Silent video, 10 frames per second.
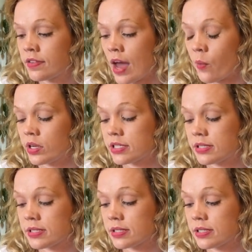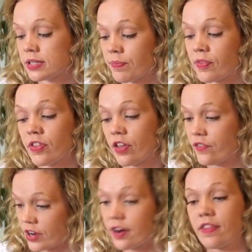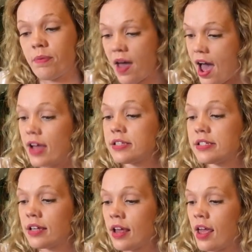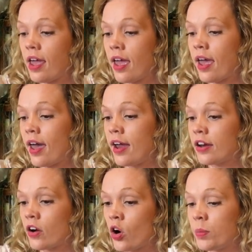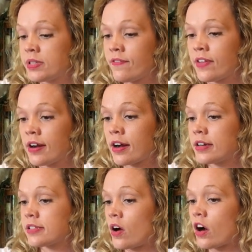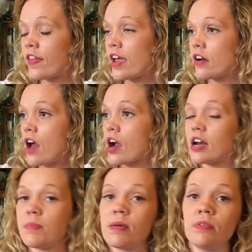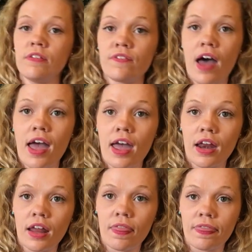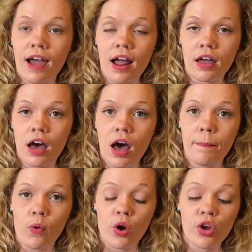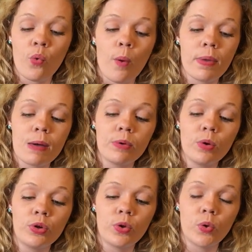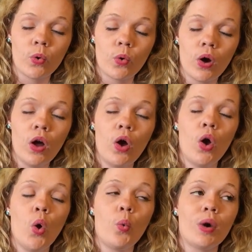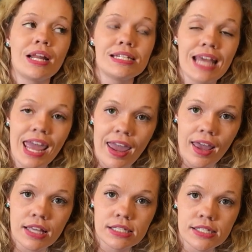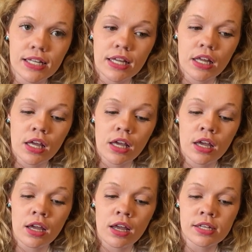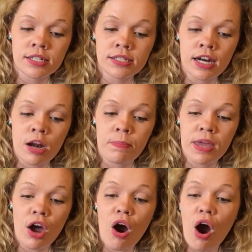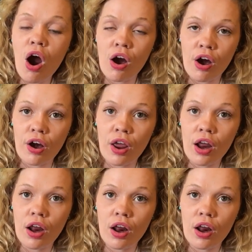that was something that you've done in the past. And your hopes and fears are that you're not going to be able to find that cup, or you won't be able to do what it takes because it's going to be hard